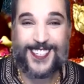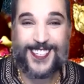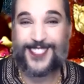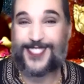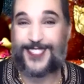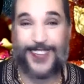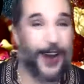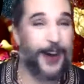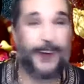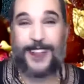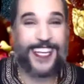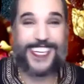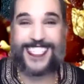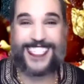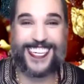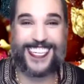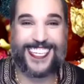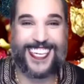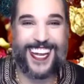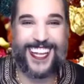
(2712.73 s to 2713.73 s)
don't
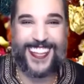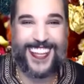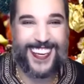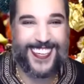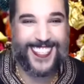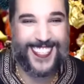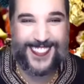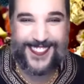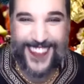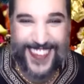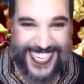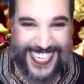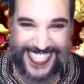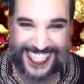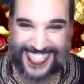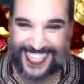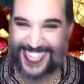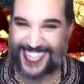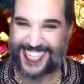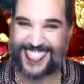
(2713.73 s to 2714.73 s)
listen to those
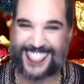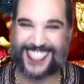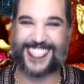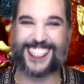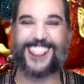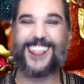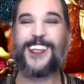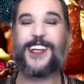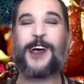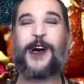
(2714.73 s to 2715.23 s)
voices.